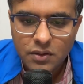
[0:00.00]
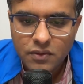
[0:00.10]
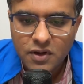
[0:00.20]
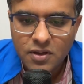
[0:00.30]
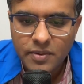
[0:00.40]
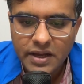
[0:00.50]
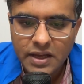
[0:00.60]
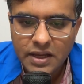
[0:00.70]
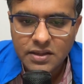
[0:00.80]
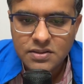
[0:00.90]
3 by
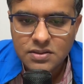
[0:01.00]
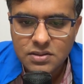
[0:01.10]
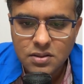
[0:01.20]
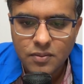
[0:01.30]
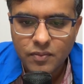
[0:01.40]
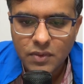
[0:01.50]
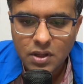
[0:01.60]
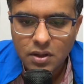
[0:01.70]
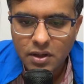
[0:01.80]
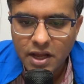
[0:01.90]
x,
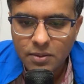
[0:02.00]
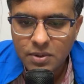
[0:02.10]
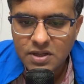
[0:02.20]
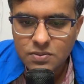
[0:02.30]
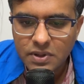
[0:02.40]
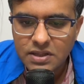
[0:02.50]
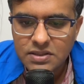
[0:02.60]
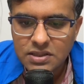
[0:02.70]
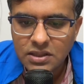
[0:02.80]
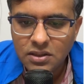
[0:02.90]
9 plus 1 is
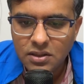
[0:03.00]
10.